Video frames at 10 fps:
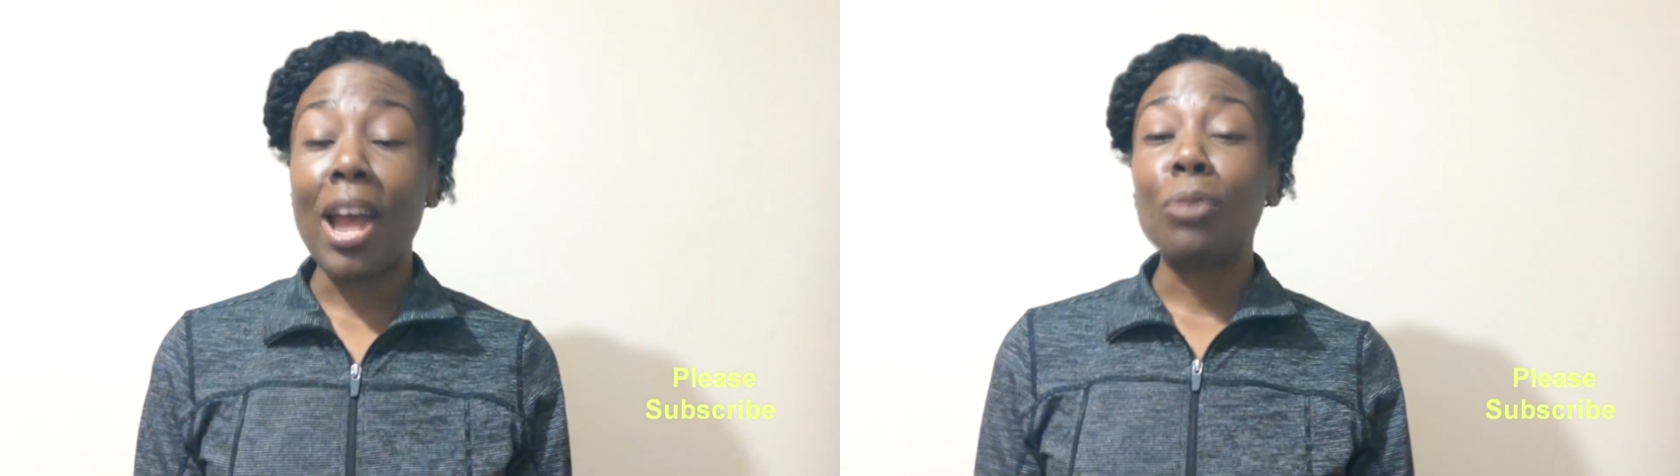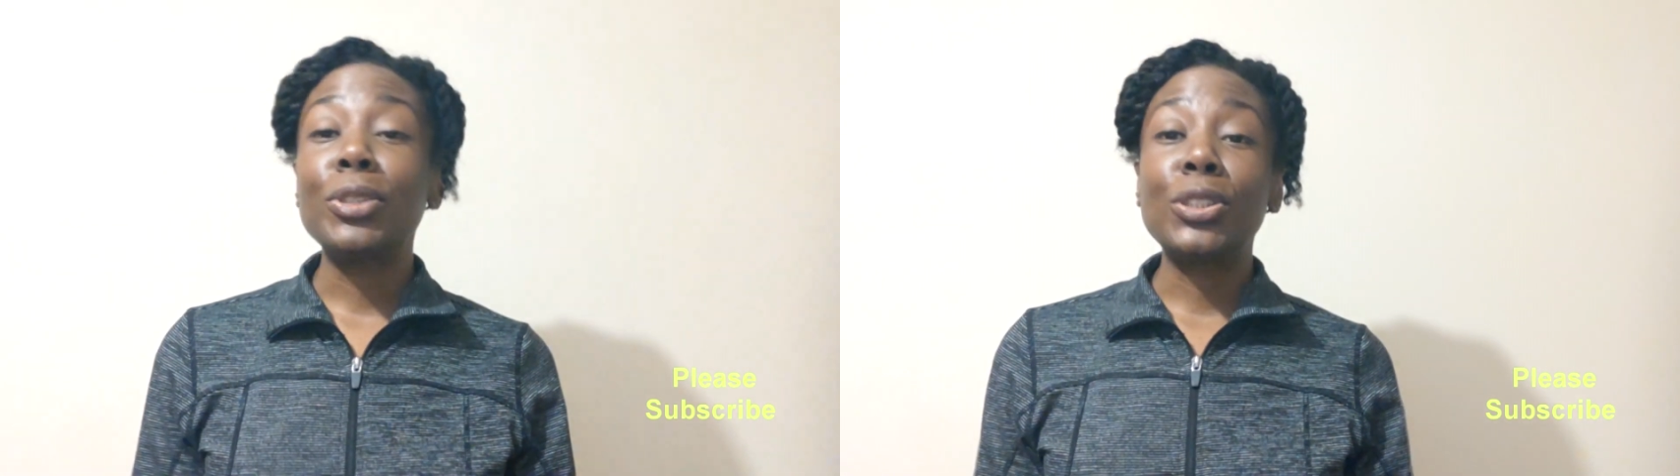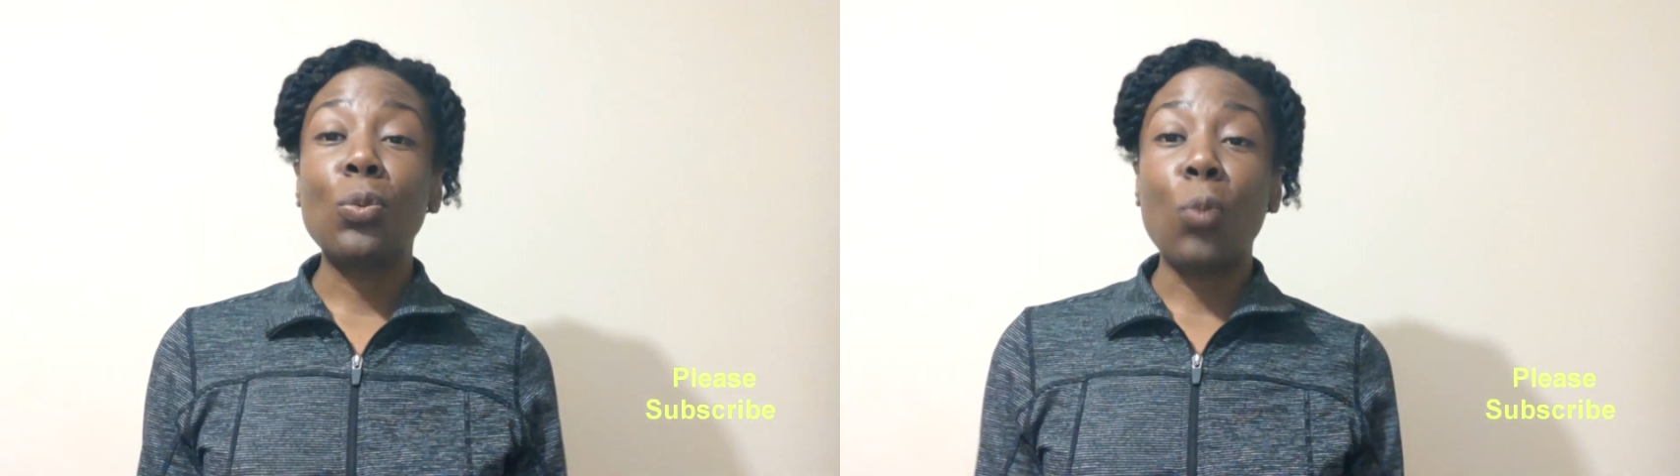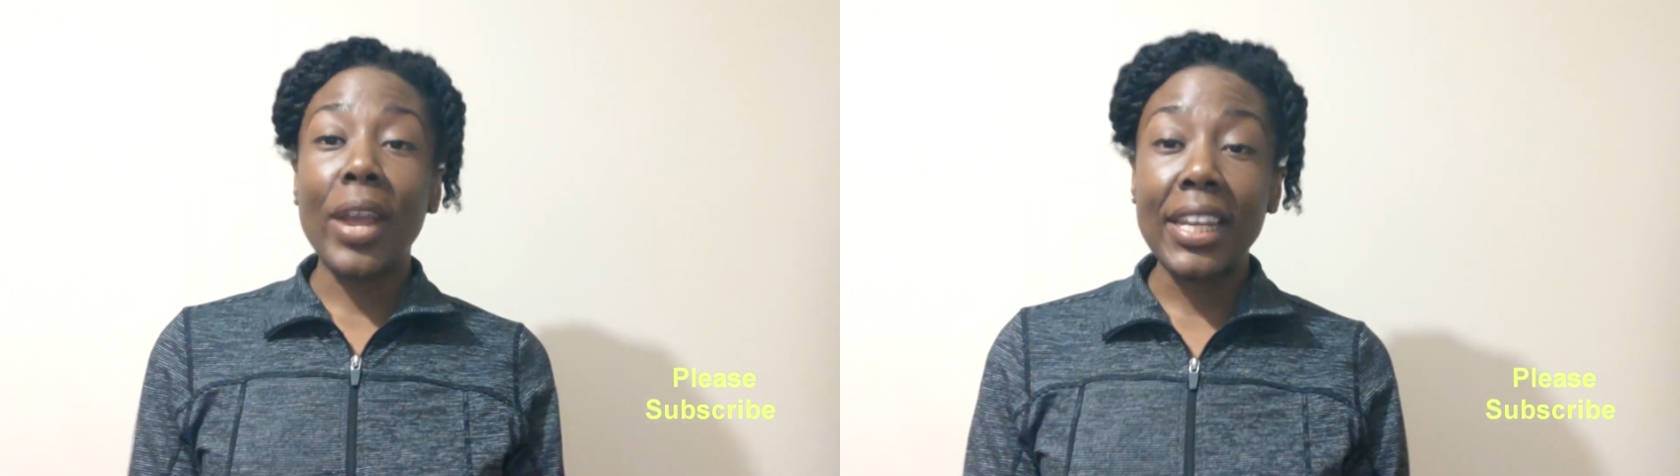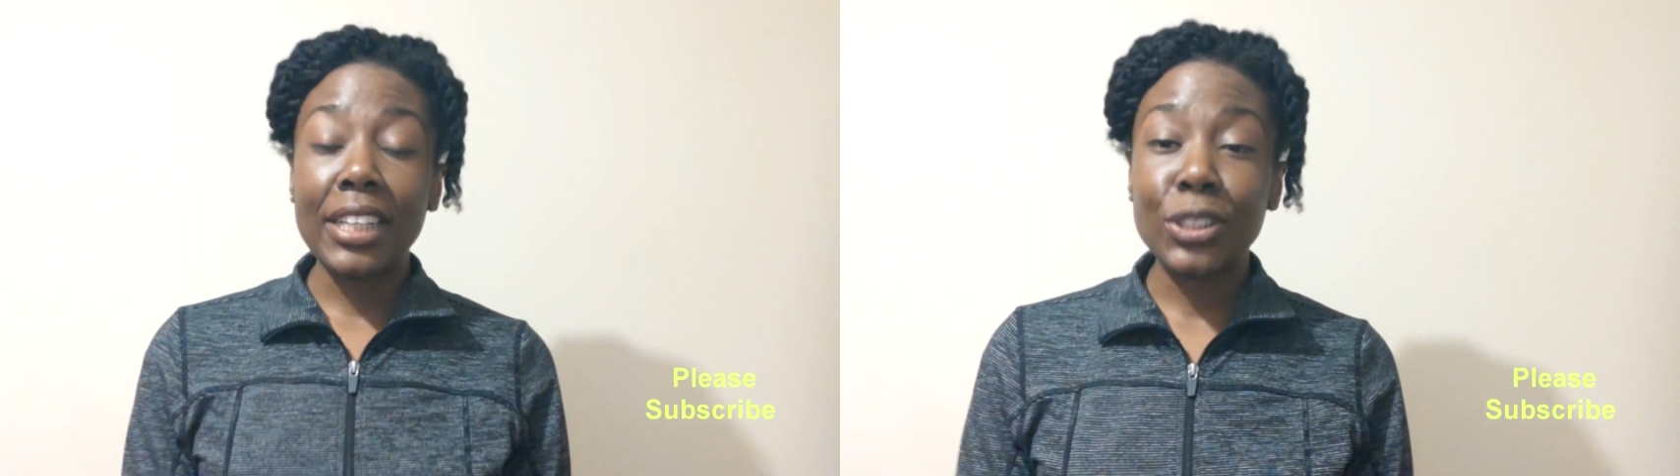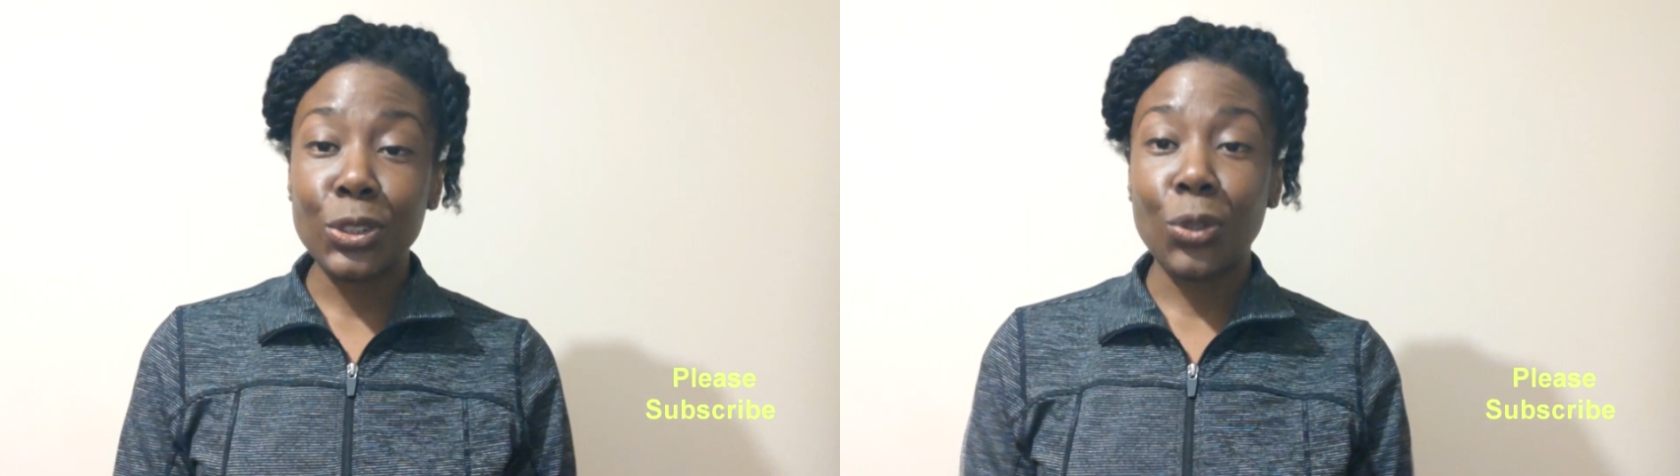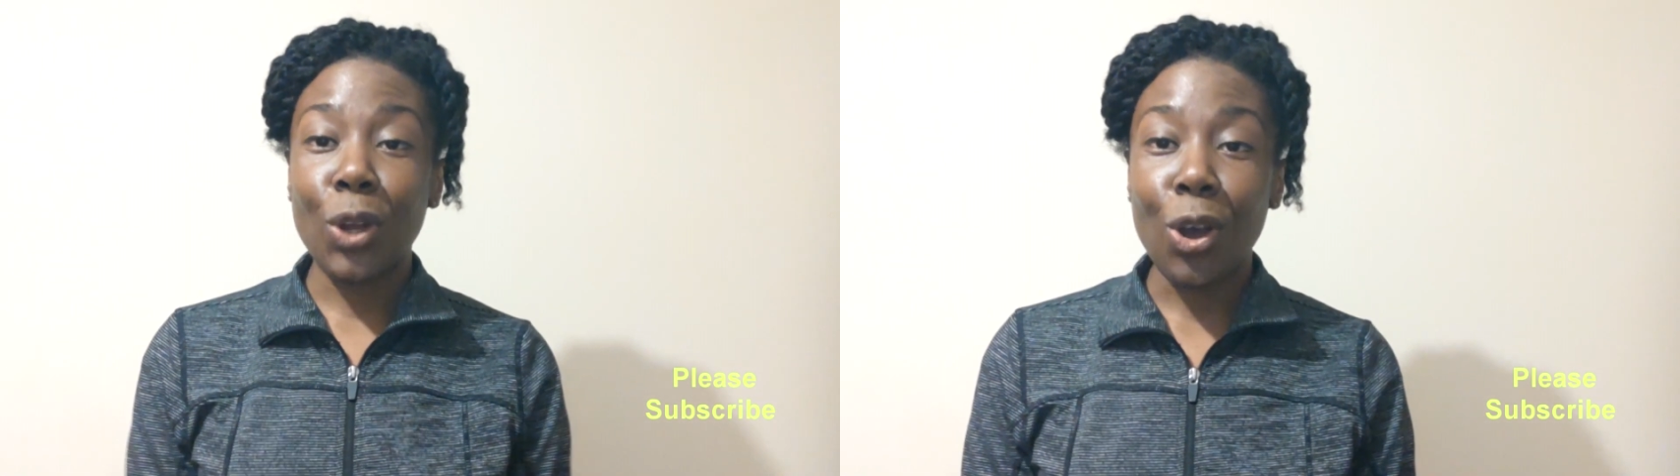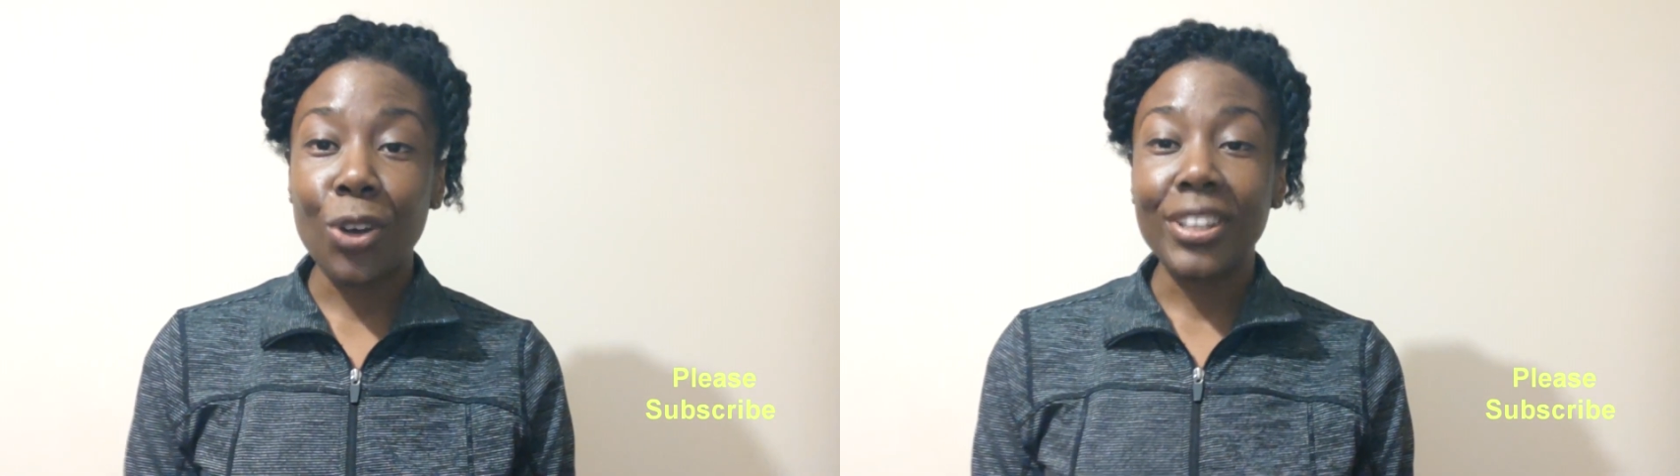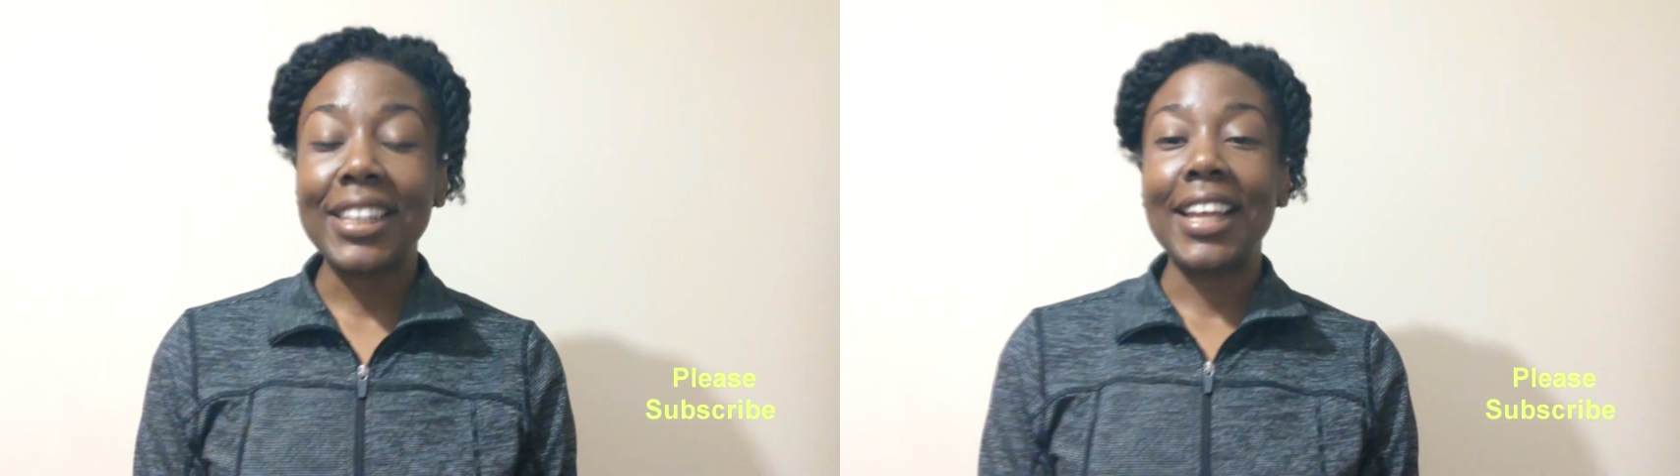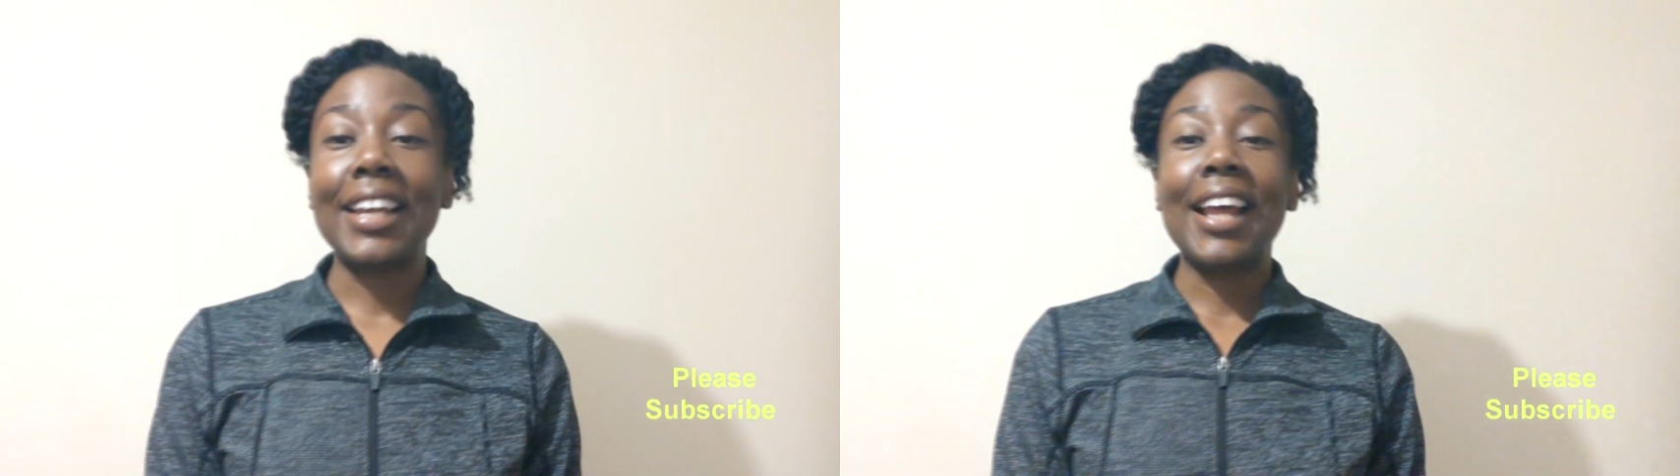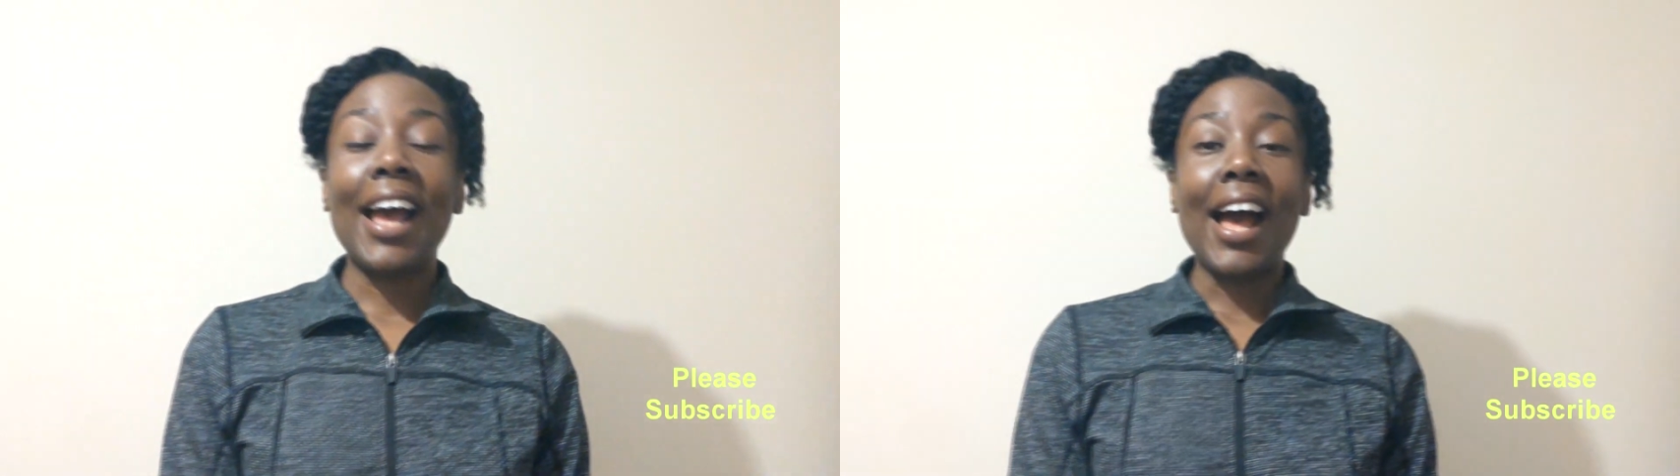I was waiting so long that